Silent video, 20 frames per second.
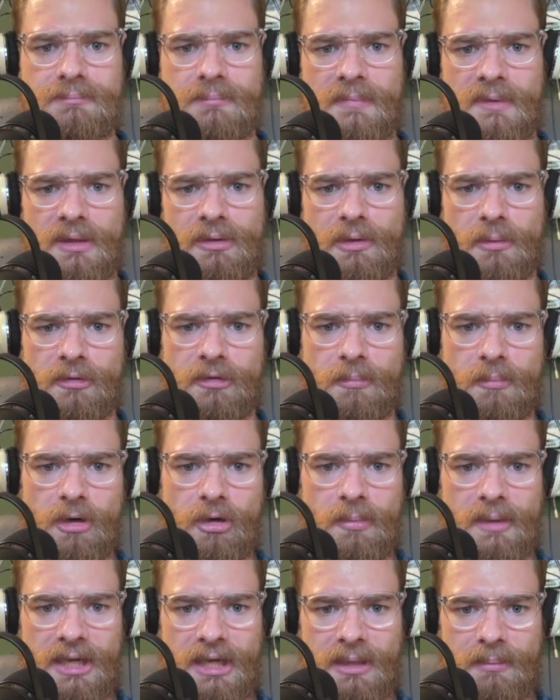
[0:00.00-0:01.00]
there was a
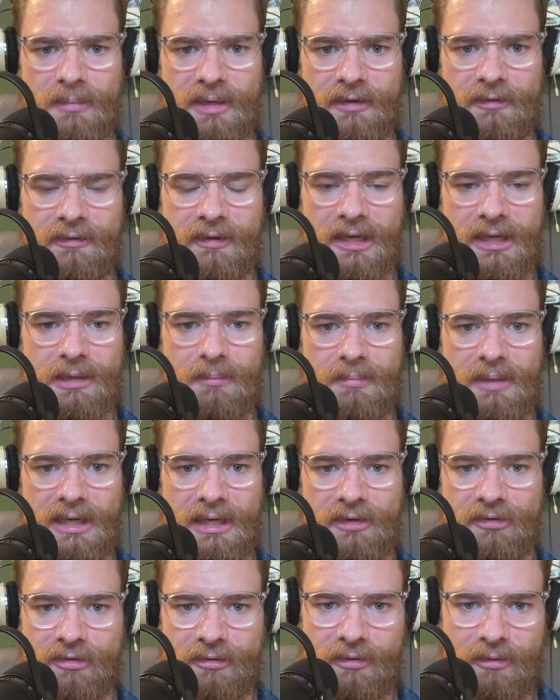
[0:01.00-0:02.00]
moment in my second
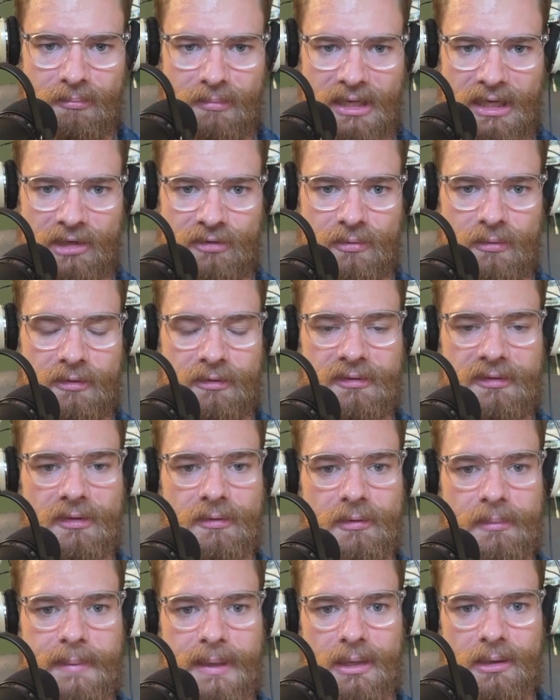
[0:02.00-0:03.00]
match, the match for the
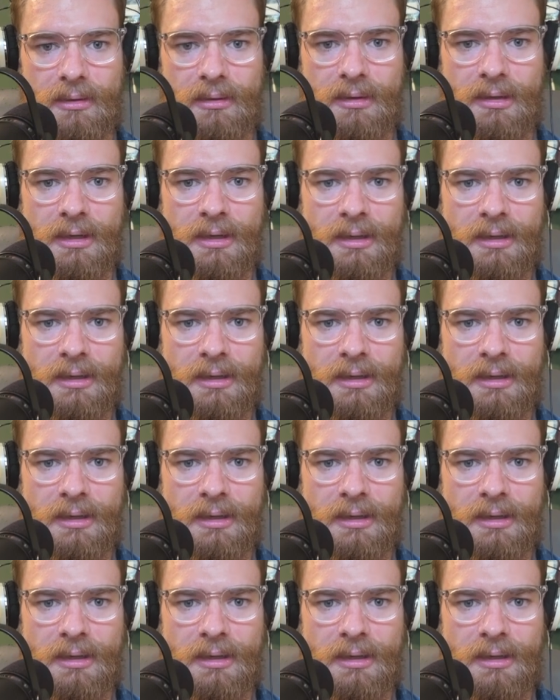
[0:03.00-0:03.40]
silver medal,